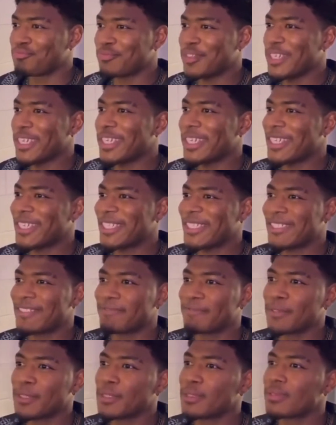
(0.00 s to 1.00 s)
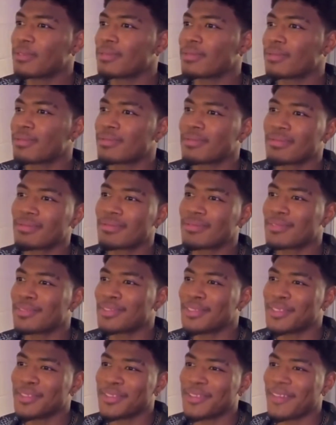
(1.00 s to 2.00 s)
Roy, please, please,
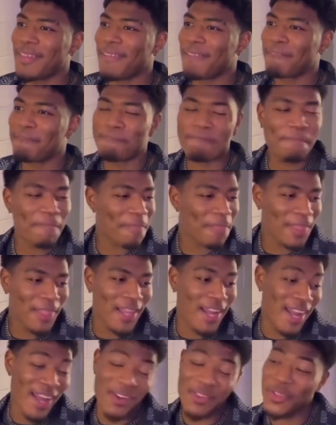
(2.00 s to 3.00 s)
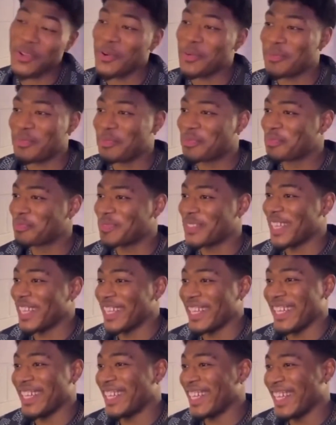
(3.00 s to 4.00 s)
brother. But I think it's a pretty good pickup for the Lakers, you know.